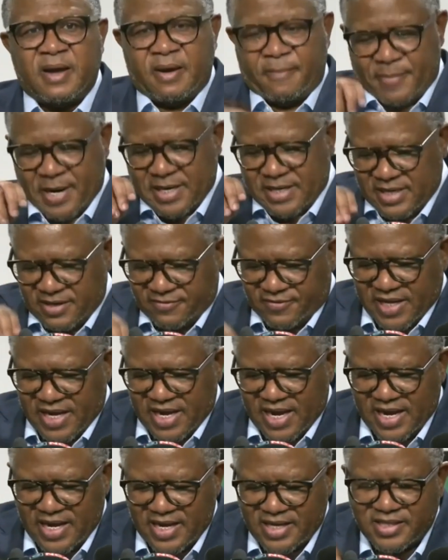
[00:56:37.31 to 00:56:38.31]
But if the
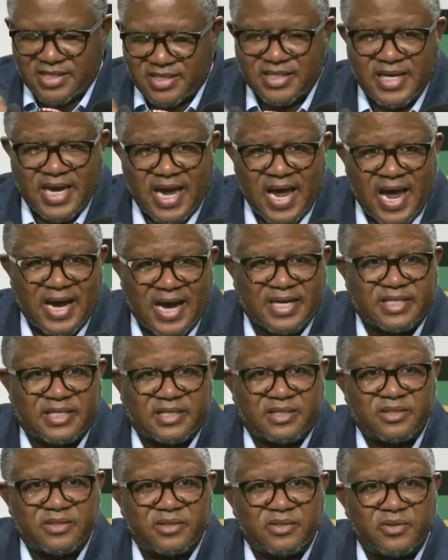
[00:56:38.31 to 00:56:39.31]
ANC
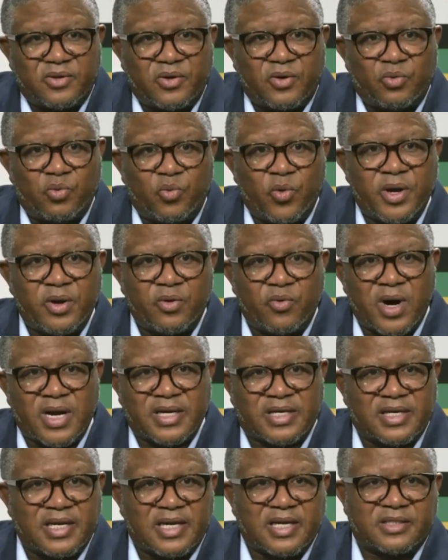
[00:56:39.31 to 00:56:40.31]
act on
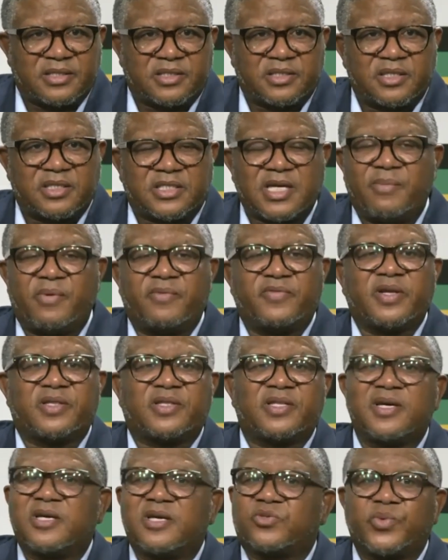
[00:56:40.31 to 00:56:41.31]
waywardness, some of the
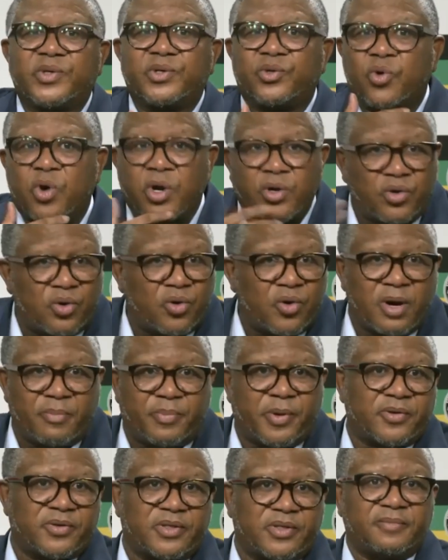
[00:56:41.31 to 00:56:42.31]
things we don't know
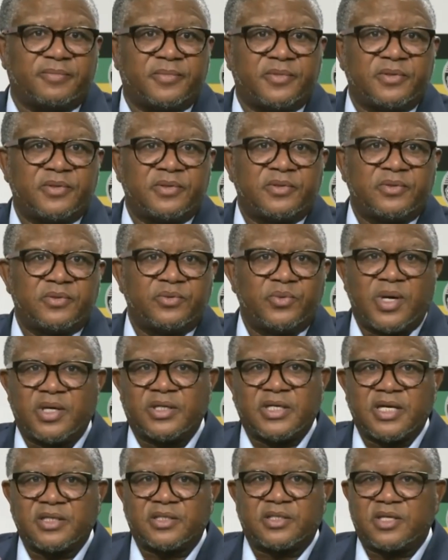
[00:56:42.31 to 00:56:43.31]
about them, you are
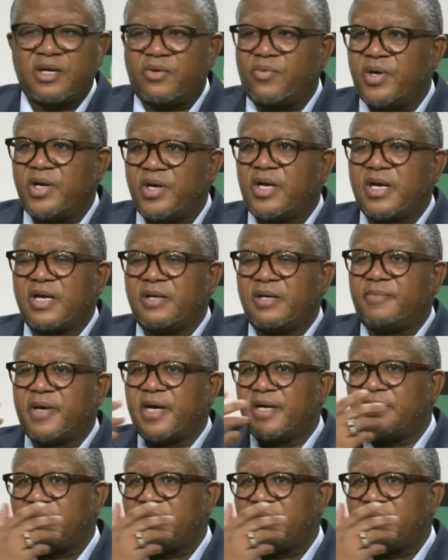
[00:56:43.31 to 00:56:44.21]
just awakened by